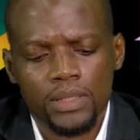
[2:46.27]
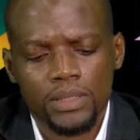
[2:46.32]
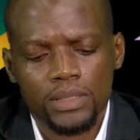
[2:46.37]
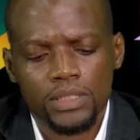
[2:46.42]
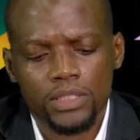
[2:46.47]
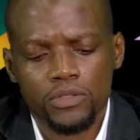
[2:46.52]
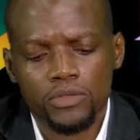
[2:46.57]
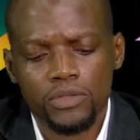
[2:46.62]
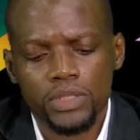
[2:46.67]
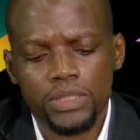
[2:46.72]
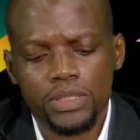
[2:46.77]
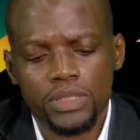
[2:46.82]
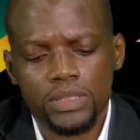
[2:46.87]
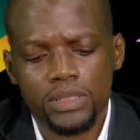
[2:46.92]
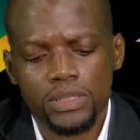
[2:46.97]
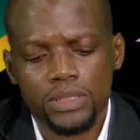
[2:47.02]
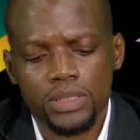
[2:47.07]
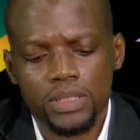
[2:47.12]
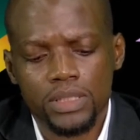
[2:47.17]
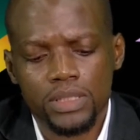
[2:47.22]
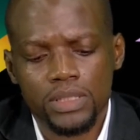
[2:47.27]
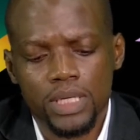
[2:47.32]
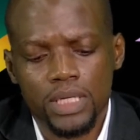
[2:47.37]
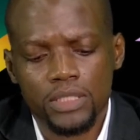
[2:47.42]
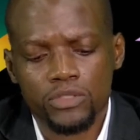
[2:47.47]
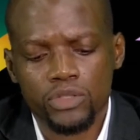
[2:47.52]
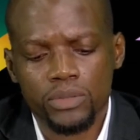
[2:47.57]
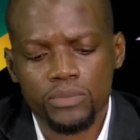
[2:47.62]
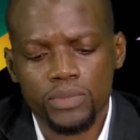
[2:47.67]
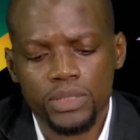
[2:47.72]
The decrease is
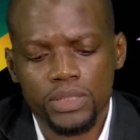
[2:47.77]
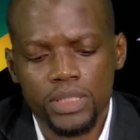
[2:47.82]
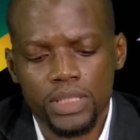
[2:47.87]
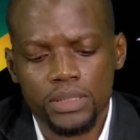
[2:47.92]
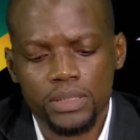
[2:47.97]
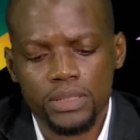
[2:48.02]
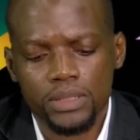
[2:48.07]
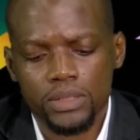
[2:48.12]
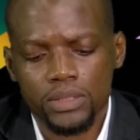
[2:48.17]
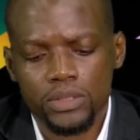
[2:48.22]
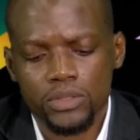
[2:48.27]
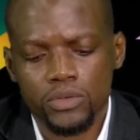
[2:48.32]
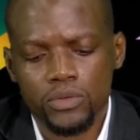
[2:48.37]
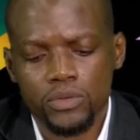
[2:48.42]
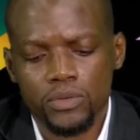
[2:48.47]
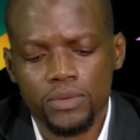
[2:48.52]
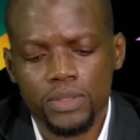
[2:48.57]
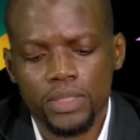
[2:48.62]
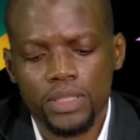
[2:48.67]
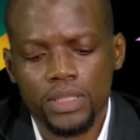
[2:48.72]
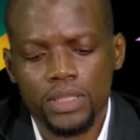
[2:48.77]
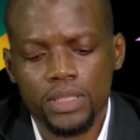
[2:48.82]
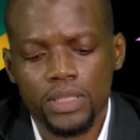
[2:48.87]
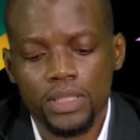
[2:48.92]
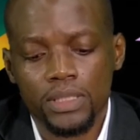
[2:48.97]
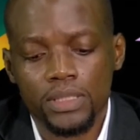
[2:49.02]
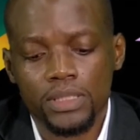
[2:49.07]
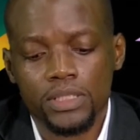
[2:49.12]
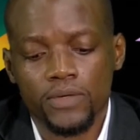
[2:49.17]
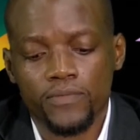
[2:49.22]
attributed to
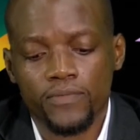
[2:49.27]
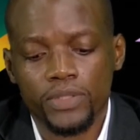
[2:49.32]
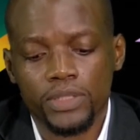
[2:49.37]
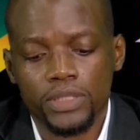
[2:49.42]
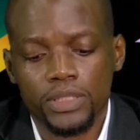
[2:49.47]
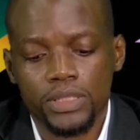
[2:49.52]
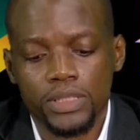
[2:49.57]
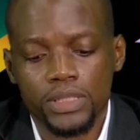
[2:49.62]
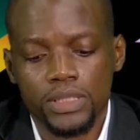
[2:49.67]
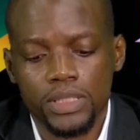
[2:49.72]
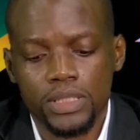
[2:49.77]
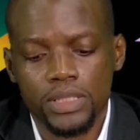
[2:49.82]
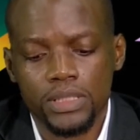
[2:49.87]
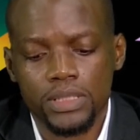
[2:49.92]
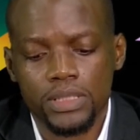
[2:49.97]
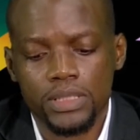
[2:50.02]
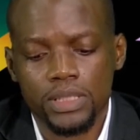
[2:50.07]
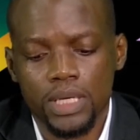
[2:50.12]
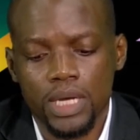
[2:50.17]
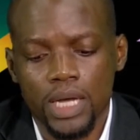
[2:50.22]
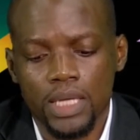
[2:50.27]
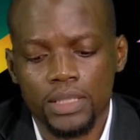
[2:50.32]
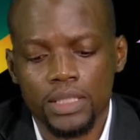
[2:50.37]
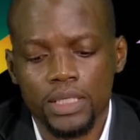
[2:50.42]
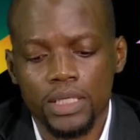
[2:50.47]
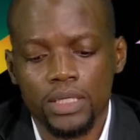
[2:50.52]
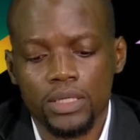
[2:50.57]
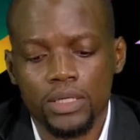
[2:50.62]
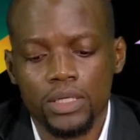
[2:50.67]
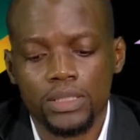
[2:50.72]
insufficiencies and
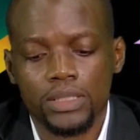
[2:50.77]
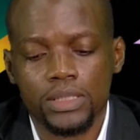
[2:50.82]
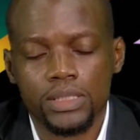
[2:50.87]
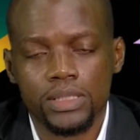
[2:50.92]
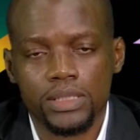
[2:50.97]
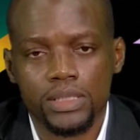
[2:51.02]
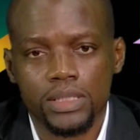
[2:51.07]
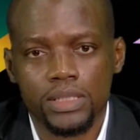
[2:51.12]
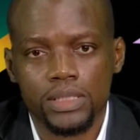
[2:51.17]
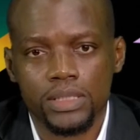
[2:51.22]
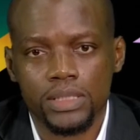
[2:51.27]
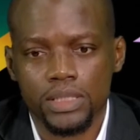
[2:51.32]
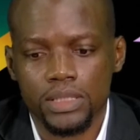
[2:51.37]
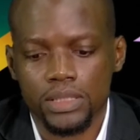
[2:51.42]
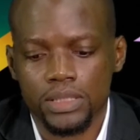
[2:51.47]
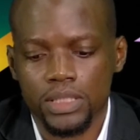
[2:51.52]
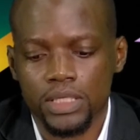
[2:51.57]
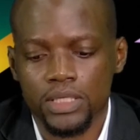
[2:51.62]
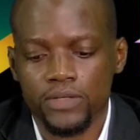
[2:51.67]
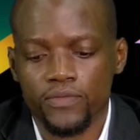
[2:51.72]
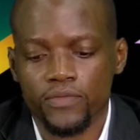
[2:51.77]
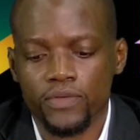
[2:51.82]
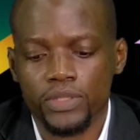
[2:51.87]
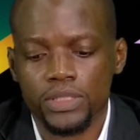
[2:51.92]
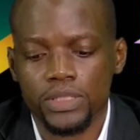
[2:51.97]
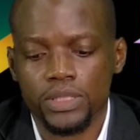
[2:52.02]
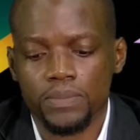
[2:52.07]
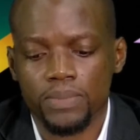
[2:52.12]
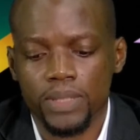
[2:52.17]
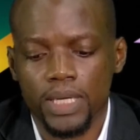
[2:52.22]
inconsistencies in fish
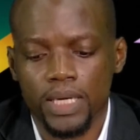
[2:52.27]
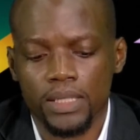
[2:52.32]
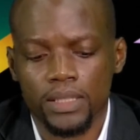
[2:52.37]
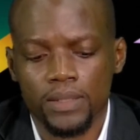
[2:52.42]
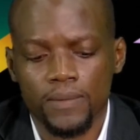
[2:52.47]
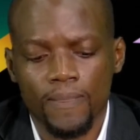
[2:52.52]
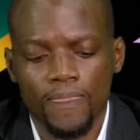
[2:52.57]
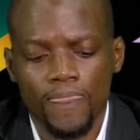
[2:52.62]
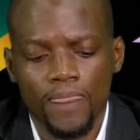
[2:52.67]
supply,